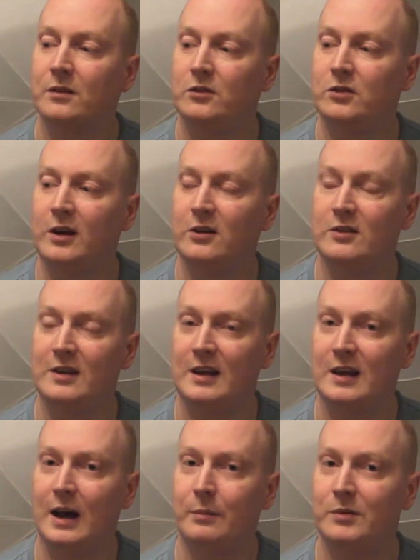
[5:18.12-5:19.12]
change
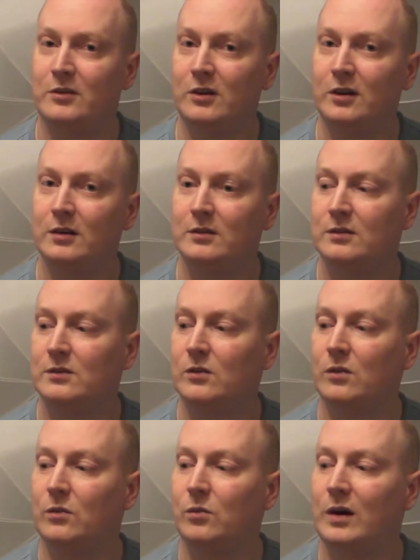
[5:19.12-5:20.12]
the aperture
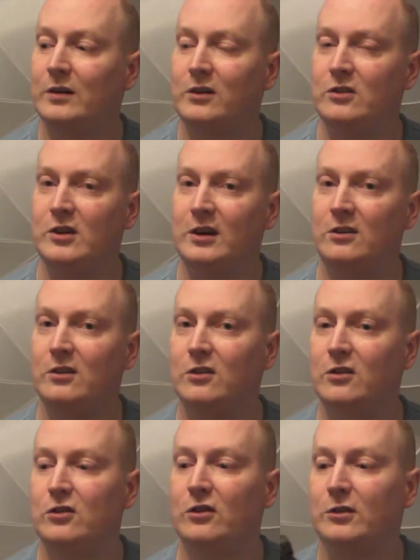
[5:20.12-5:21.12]
while you're changing the
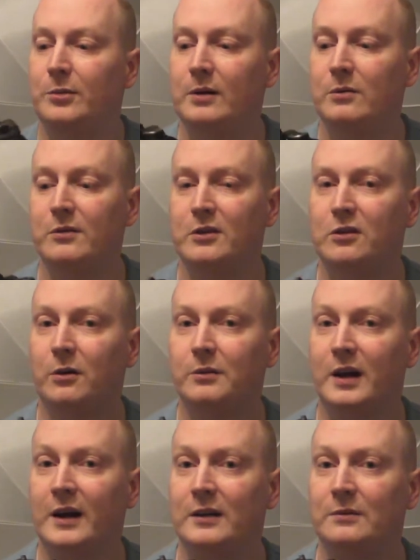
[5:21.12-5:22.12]
shutter speed with the top
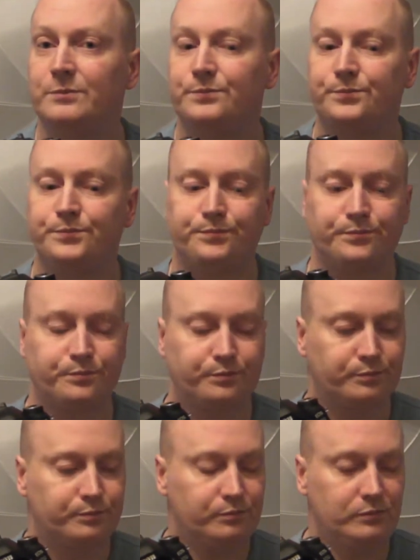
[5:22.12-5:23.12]
dial.
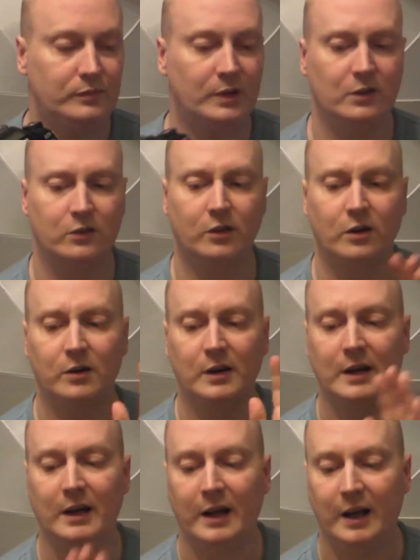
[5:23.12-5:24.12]
So
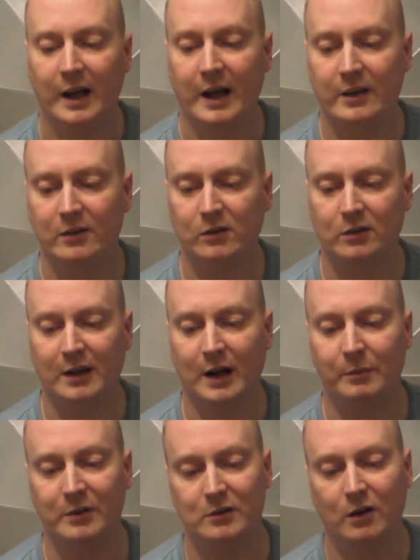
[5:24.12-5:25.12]
it's a good
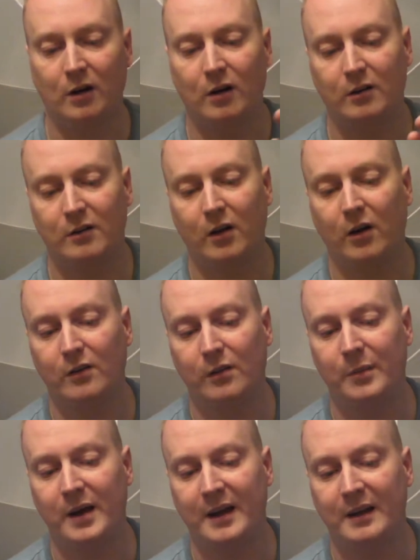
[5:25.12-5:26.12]
camera. It's got all the
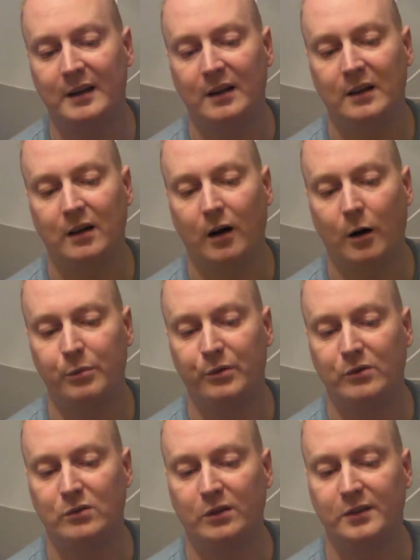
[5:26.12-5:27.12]
main
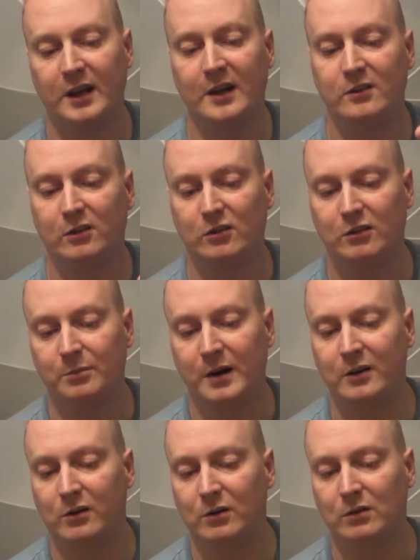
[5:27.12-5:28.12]
options on there, such as
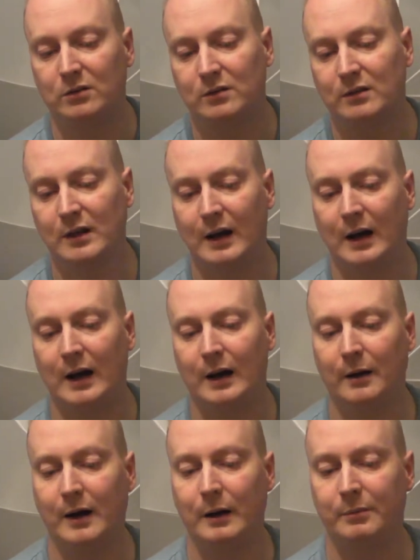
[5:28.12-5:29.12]
manual,
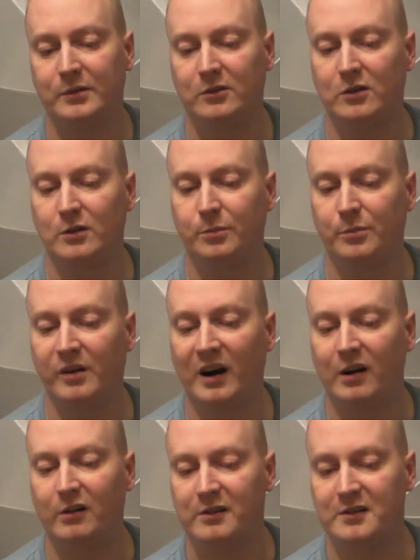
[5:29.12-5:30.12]
aperture
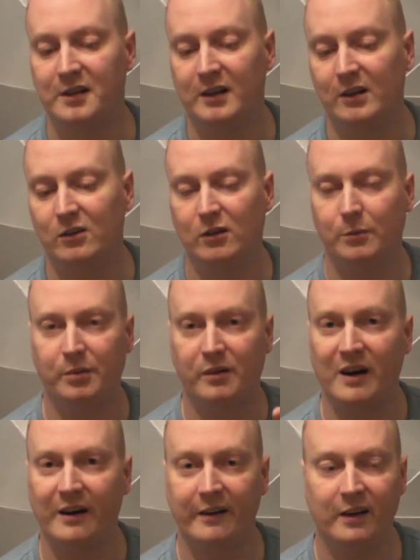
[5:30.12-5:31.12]
priority, shutter
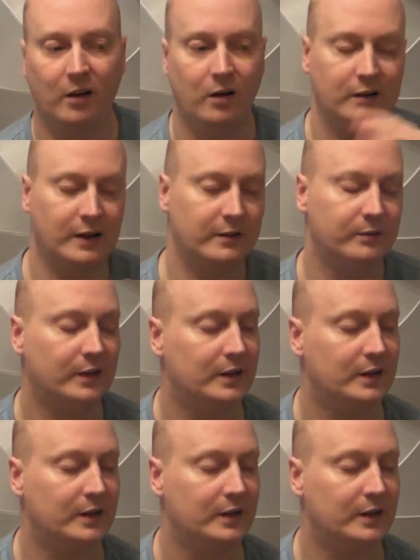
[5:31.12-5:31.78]
priority, all that.